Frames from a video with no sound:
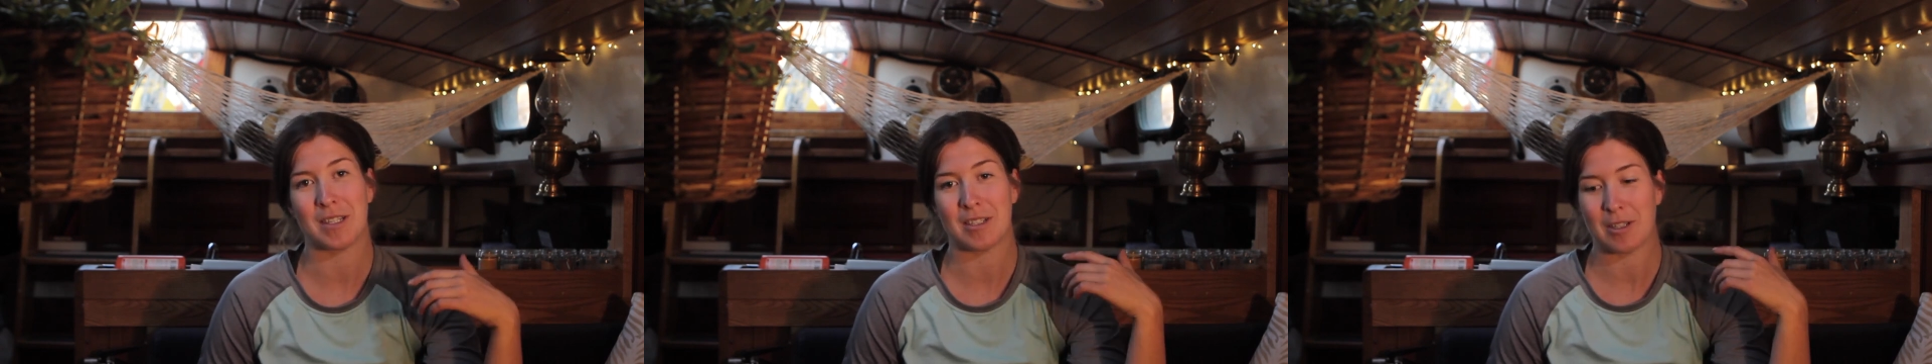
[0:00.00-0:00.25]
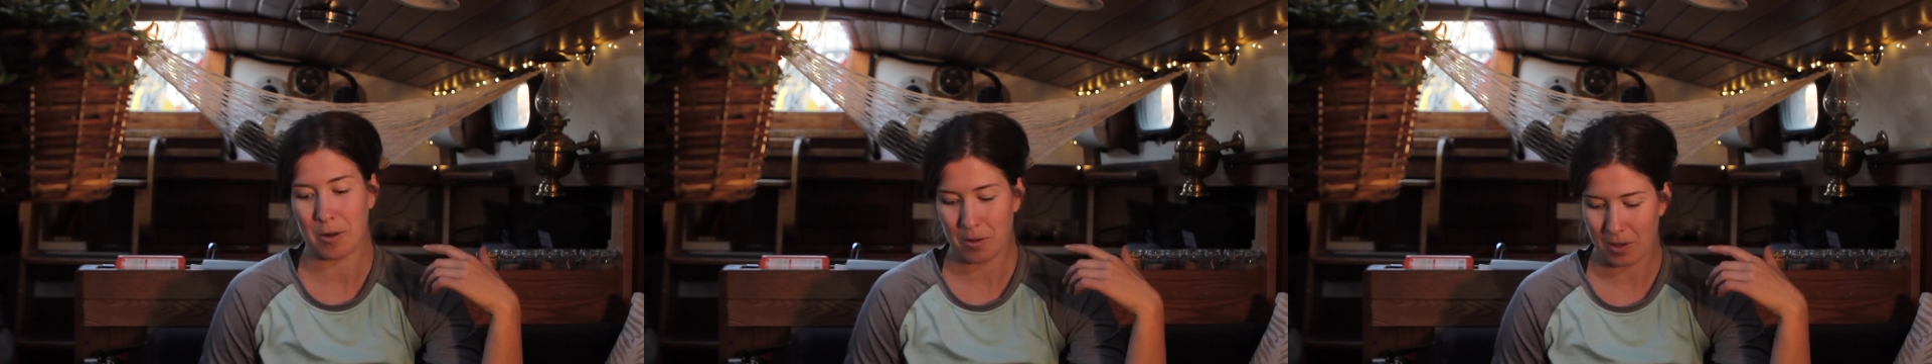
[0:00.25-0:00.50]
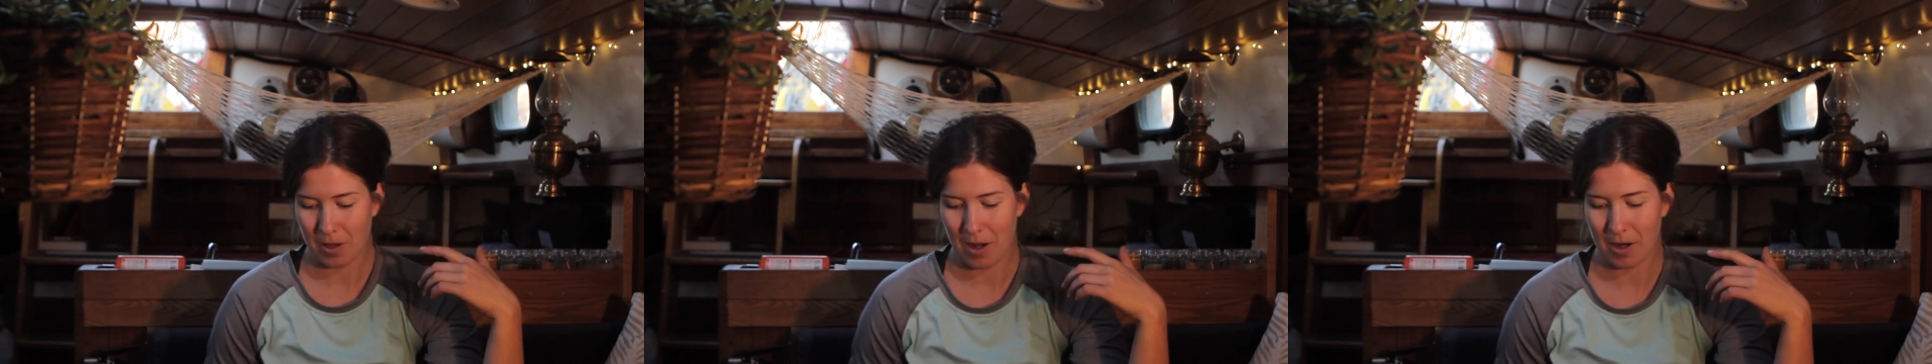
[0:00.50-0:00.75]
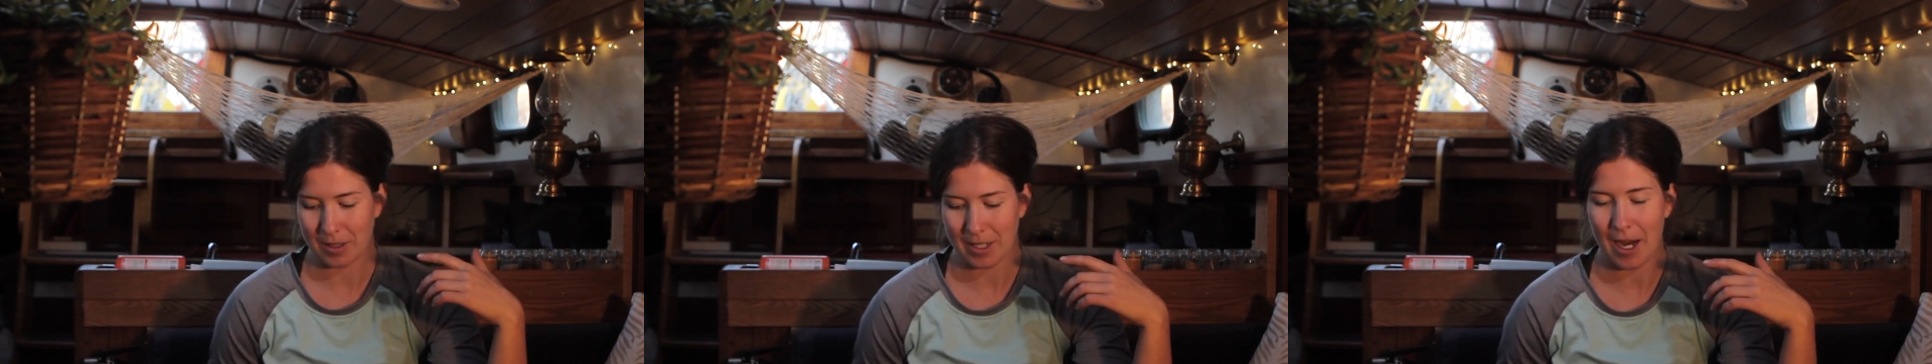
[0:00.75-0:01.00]
is so
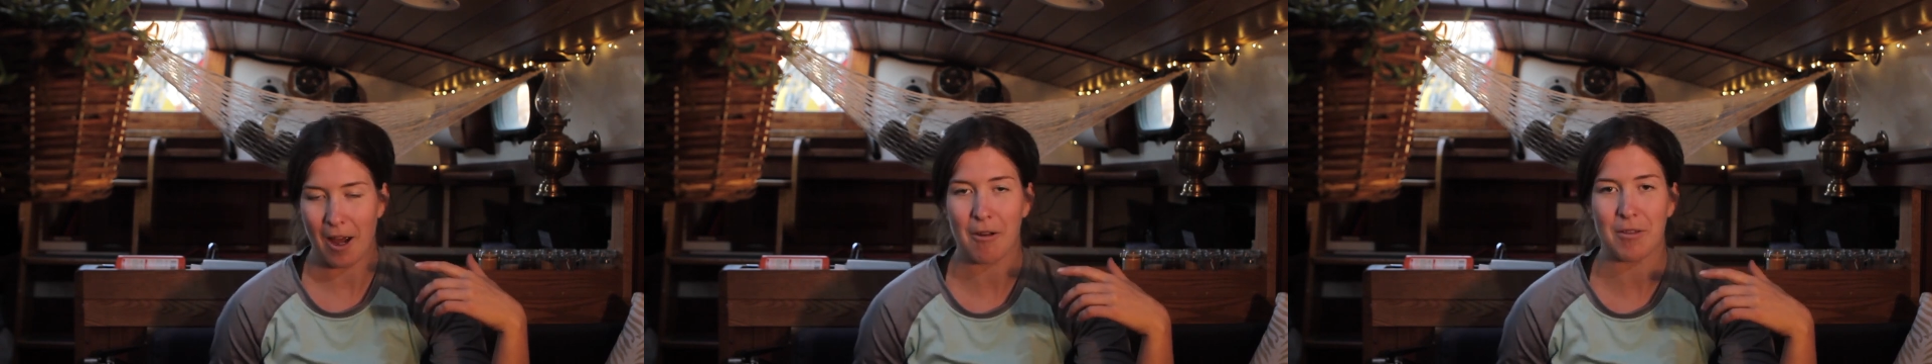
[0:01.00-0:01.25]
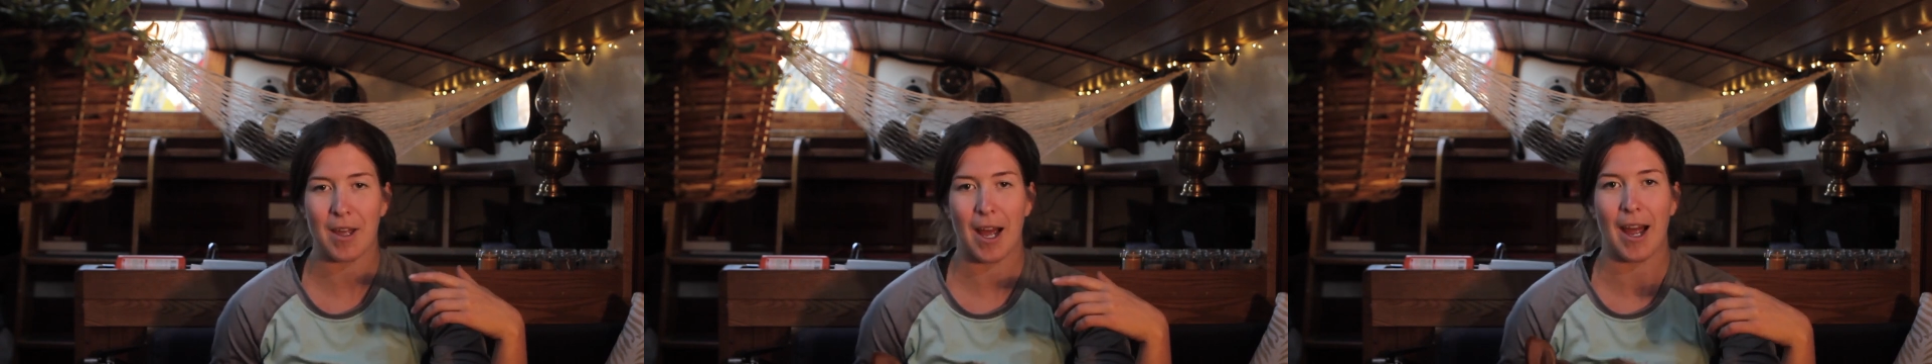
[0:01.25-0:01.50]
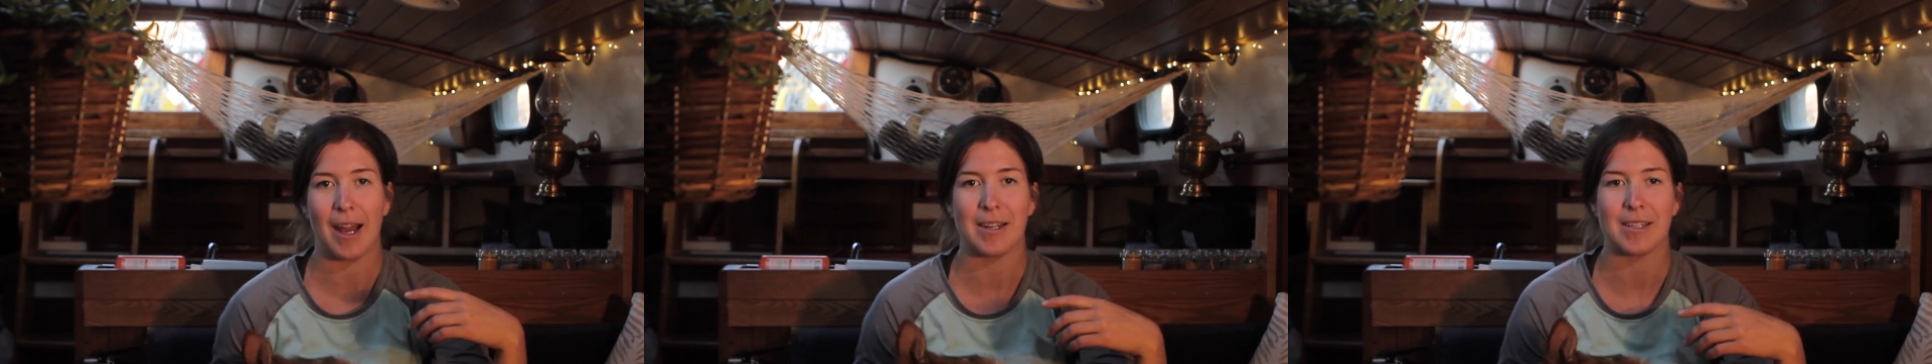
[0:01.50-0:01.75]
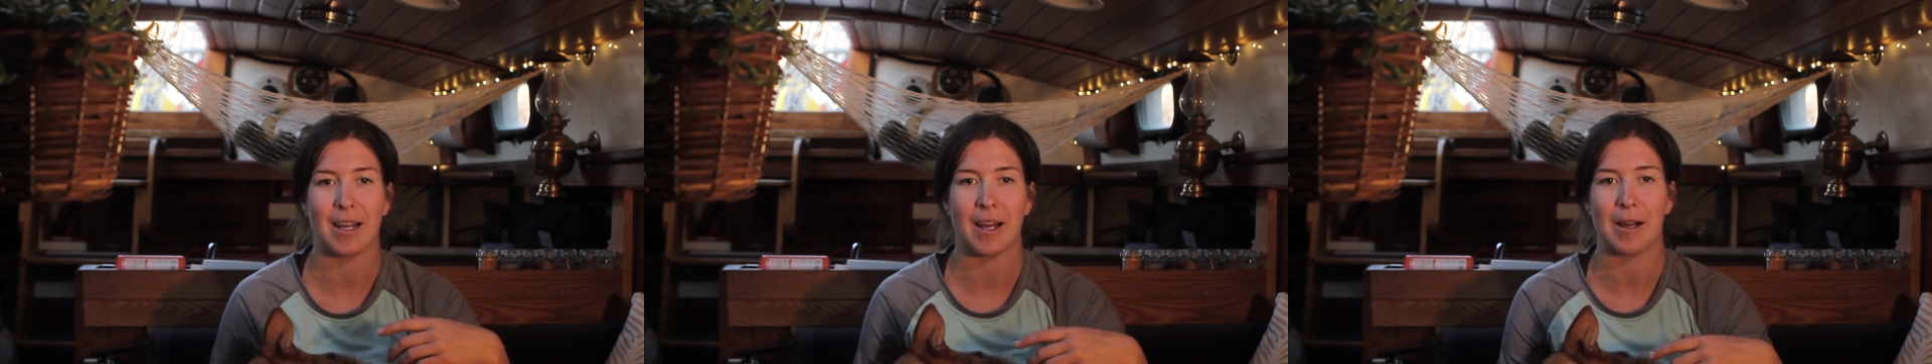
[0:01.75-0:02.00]
long now
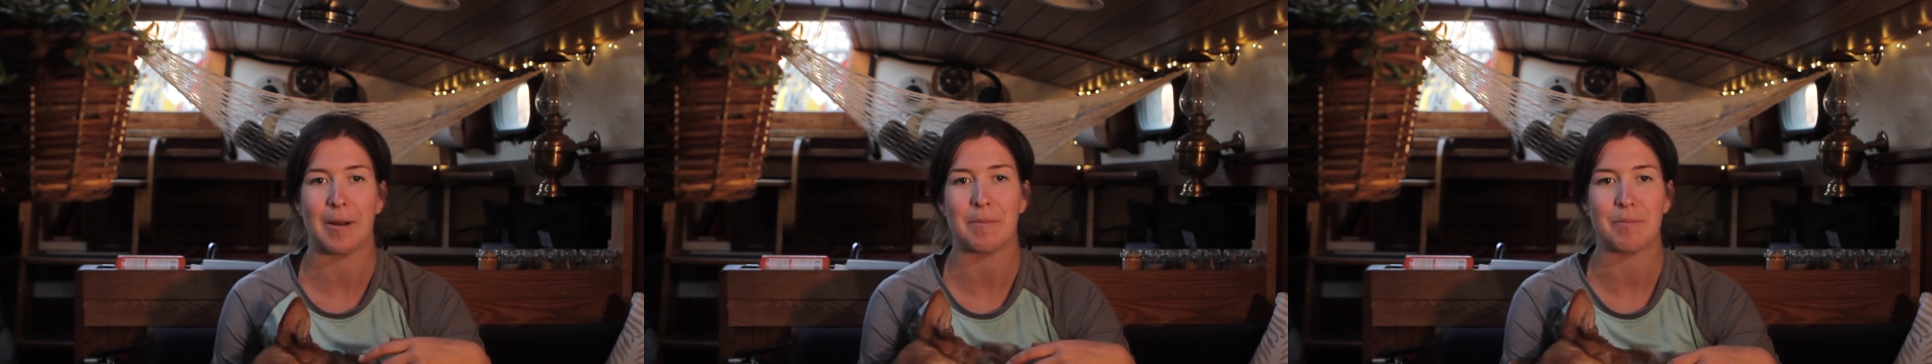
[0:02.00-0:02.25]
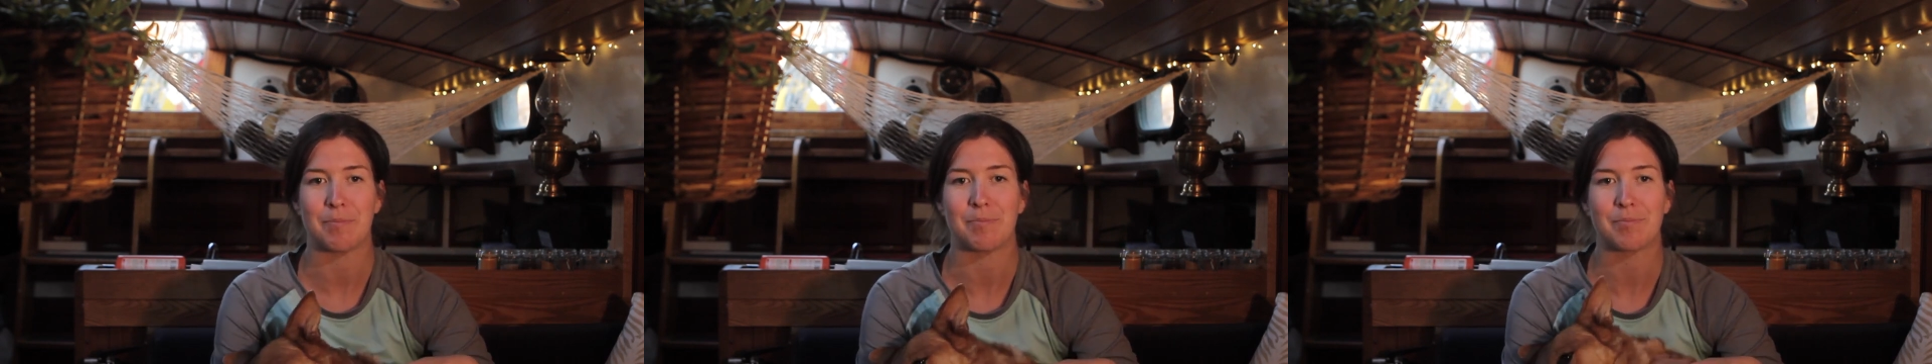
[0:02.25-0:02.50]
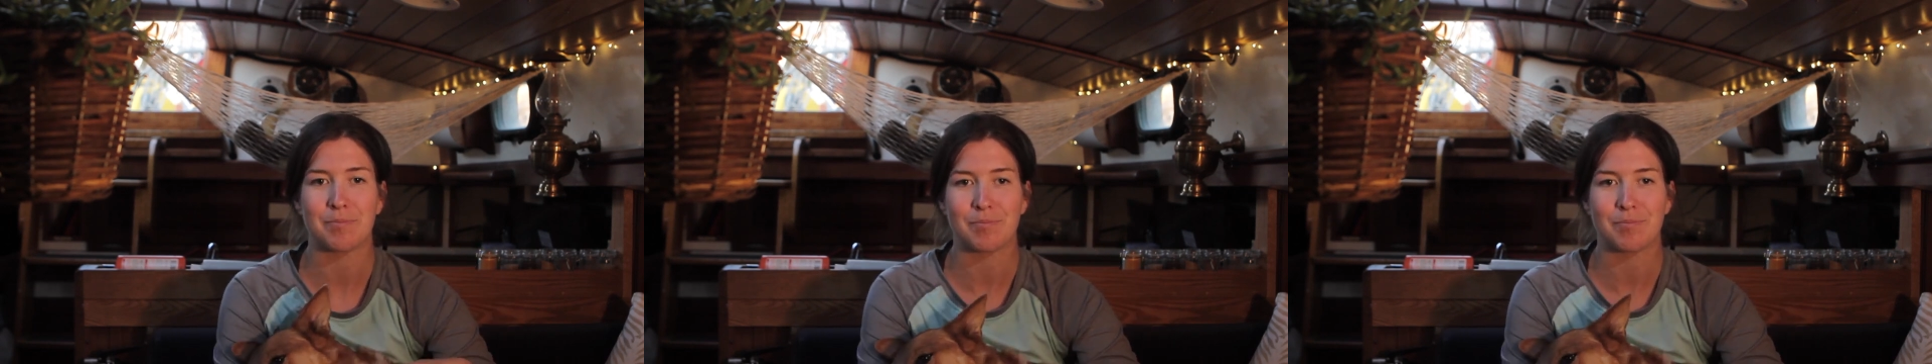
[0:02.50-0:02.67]
that um,